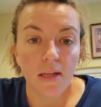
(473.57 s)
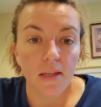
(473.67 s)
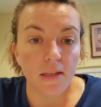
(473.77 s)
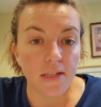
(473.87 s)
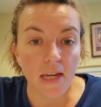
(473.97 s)

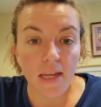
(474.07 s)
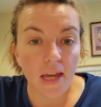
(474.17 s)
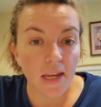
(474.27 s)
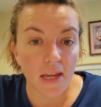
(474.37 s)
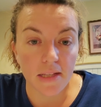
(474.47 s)
The Dan
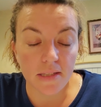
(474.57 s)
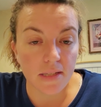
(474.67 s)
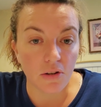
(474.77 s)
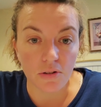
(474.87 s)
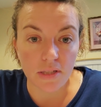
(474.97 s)
Gadiant
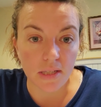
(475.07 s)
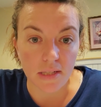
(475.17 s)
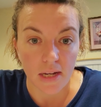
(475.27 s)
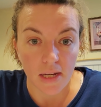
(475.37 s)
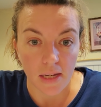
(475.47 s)
Secret
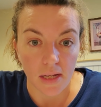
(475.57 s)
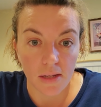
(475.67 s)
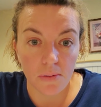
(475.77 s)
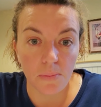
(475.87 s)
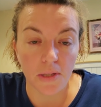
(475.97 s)
Society.
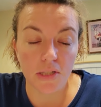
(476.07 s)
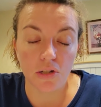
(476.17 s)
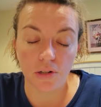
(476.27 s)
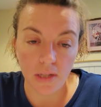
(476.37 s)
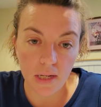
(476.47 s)
We
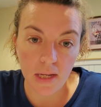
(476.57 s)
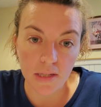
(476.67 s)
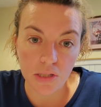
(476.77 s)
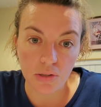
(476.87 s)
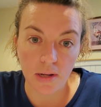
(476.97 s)
started it
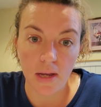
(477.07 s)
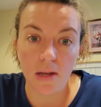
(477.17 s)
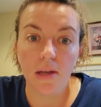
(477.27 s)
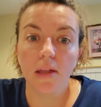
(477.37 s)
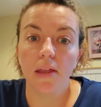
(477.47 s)

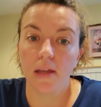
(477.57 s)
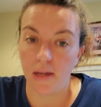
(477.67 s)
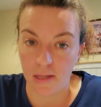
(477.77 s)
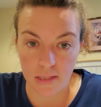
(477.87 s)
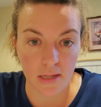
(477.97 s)
yesterday.
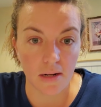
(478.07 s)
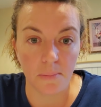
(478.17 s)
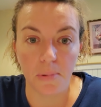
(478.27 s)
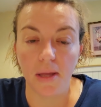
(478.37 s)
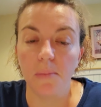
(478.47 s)
It's going to
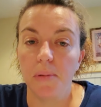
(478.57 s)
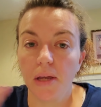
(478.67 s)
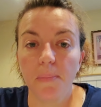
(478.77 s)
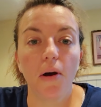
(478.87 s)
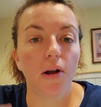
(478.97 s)
play a
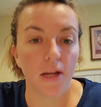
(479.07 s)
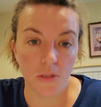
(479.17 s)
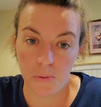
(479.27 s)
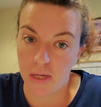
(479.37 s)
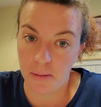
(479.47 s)
big part
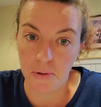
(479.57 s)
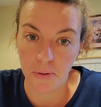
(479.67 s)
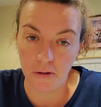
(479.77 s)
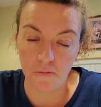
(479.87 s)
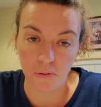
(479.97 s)
as we keep
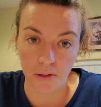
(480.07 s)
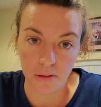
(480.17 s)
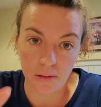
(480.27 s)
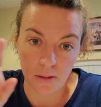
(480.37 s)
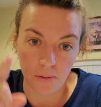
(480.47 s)
going
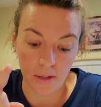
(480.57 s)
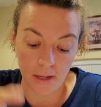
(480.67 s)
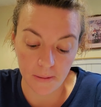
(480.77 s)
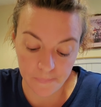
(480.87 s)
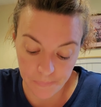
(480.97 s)
forth,
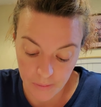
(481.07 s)
okay?